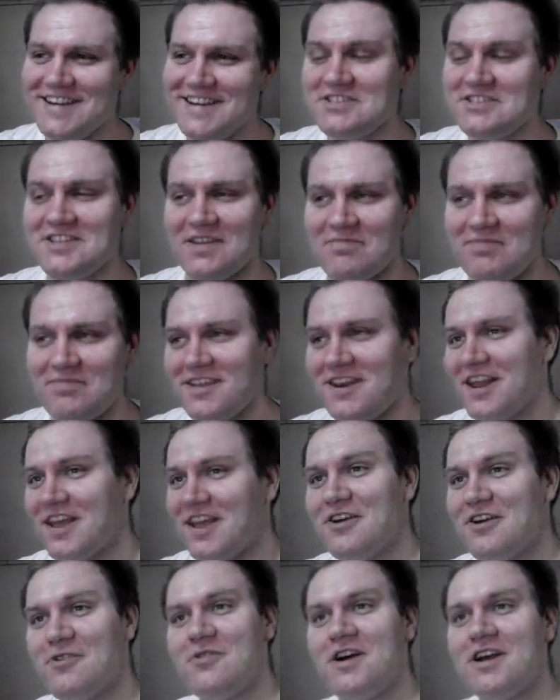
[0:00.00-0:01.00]
Something I
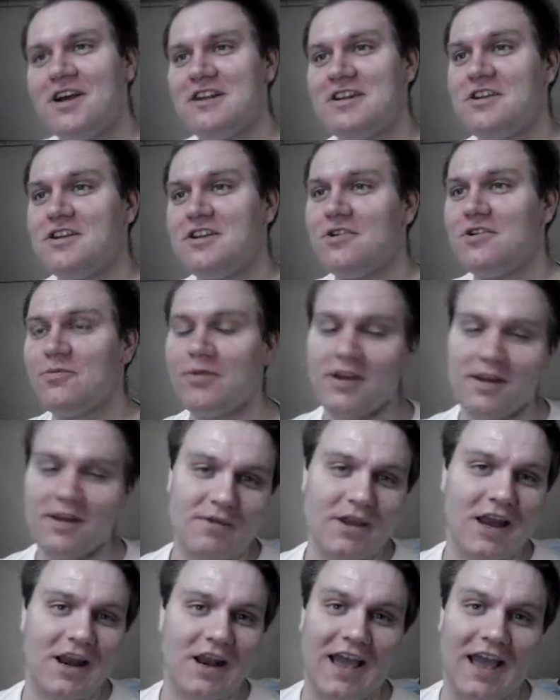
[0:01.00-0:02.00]
don't wanna do, but I'm
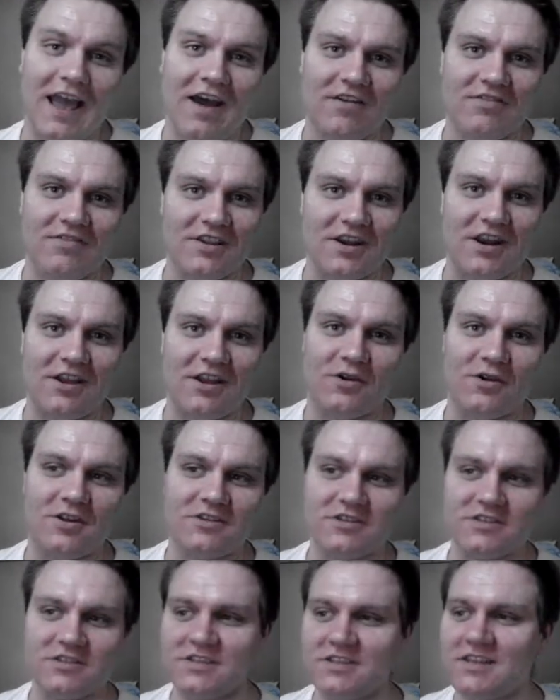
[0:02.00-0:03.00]
gonna have to do it
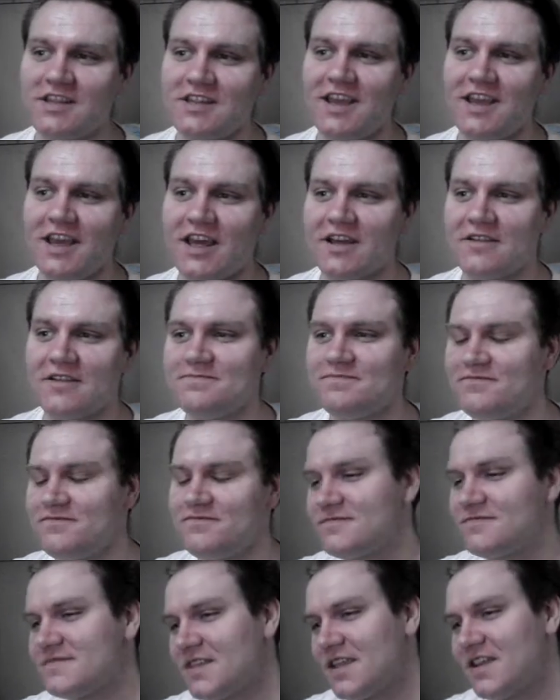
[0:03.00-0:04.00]
just to.
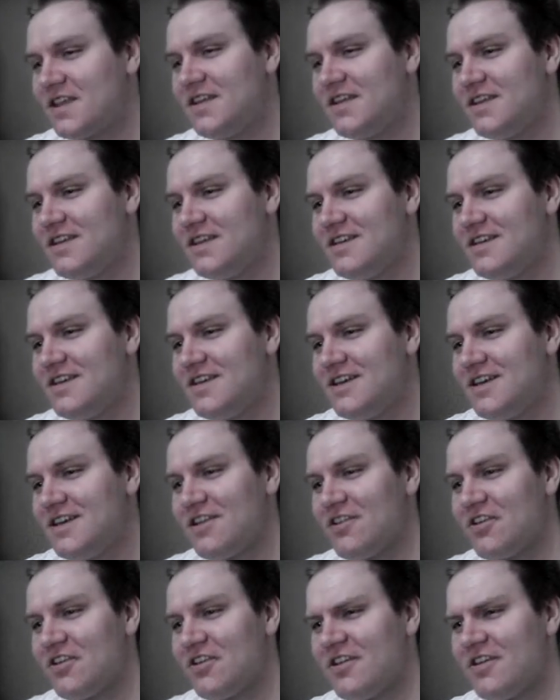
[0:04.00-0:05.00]

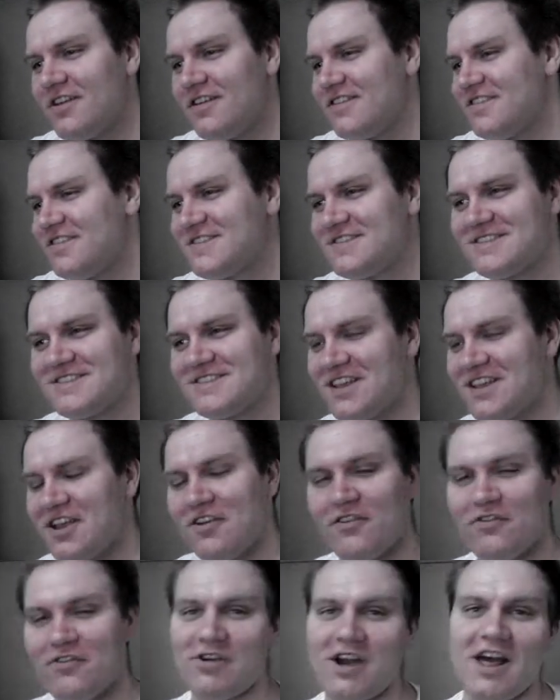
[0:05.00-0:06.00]
Because,
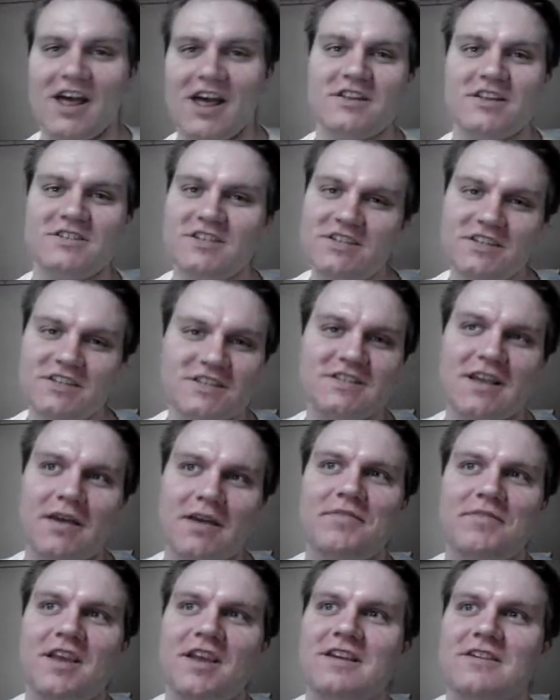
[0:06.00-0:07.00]
well, it's just
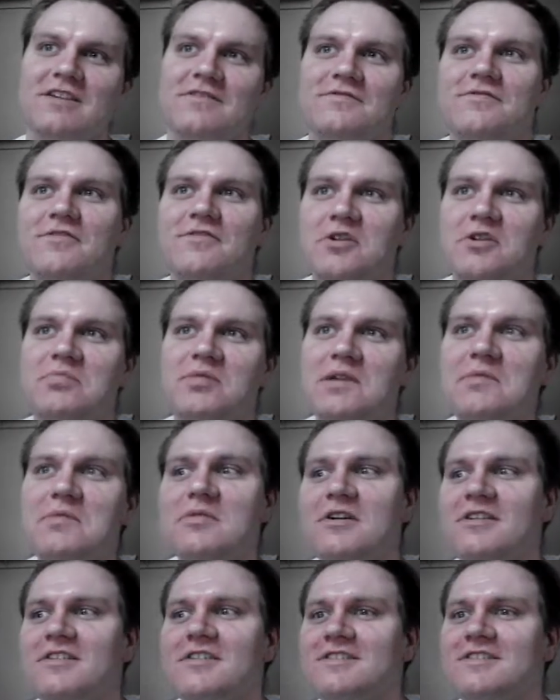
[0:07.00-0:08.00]
something for
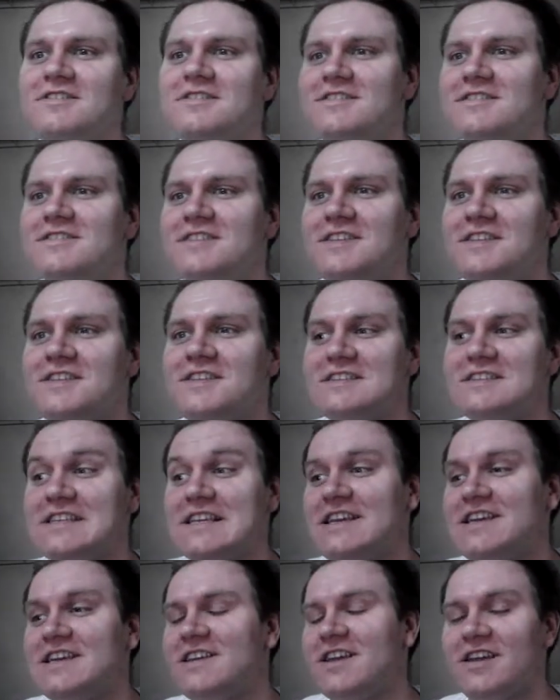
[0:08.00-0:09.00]
people to
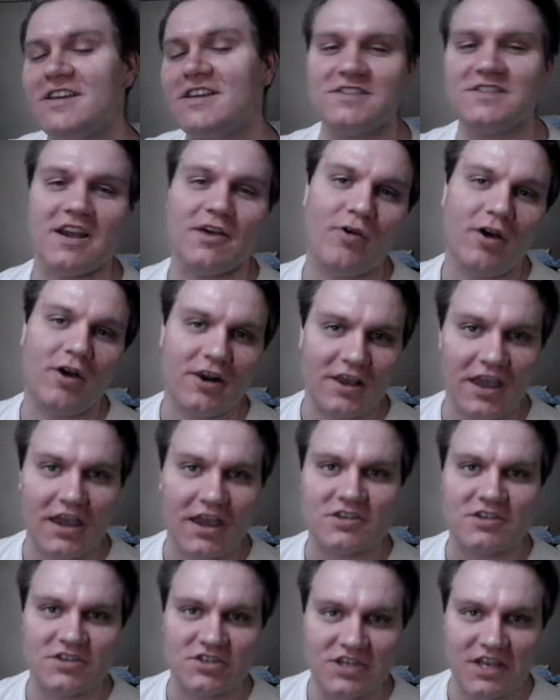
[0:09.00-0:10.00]
see. Because I want to
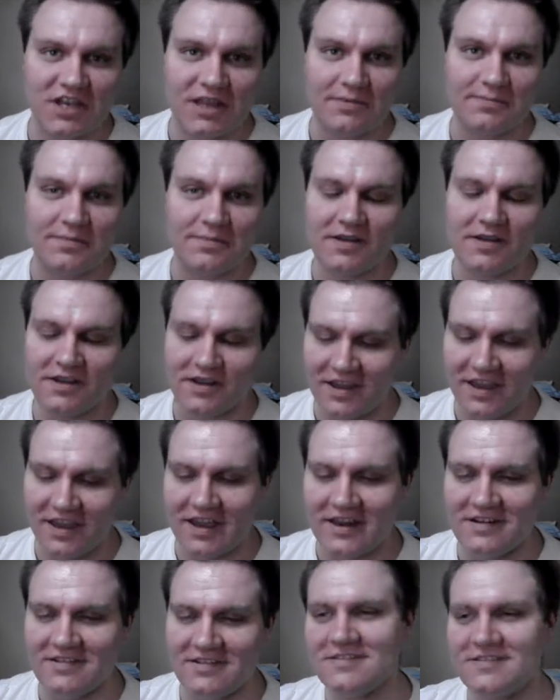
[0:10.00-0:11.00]
get in shape
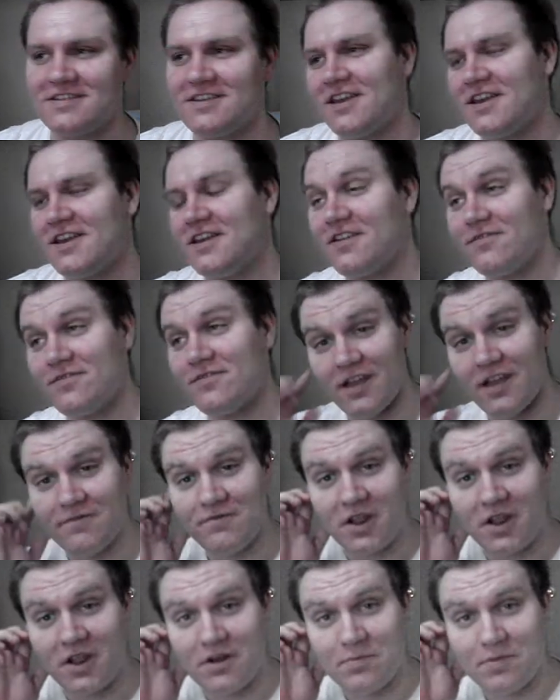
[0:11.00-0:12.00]
again. Okay,
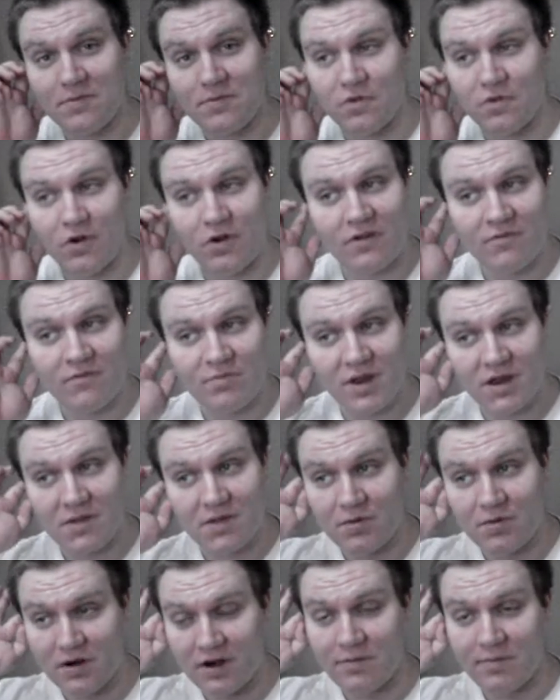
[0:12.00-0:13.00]
I've done it before. I've been in
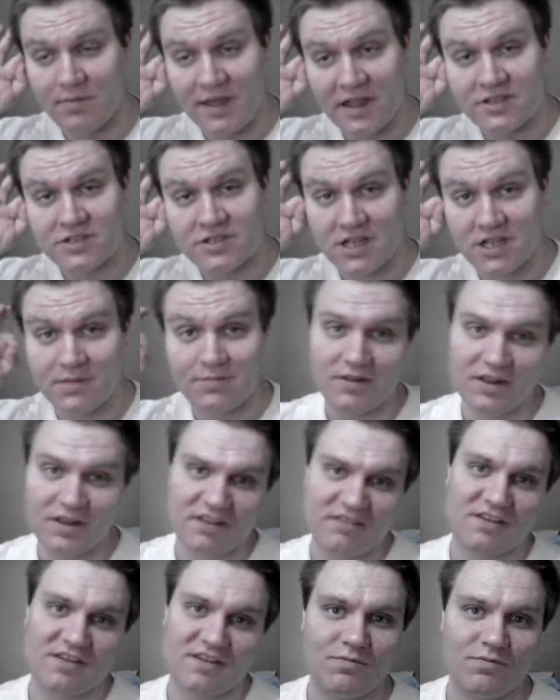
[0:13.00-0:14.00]
pretty bad shape
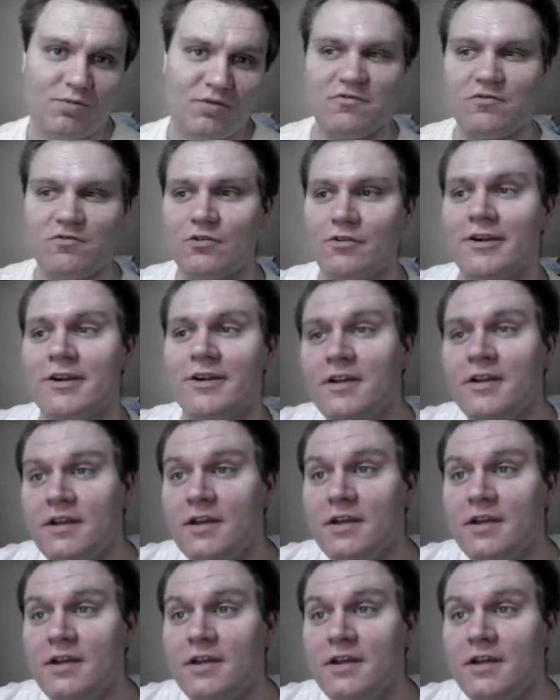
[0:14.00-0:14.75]
like this before,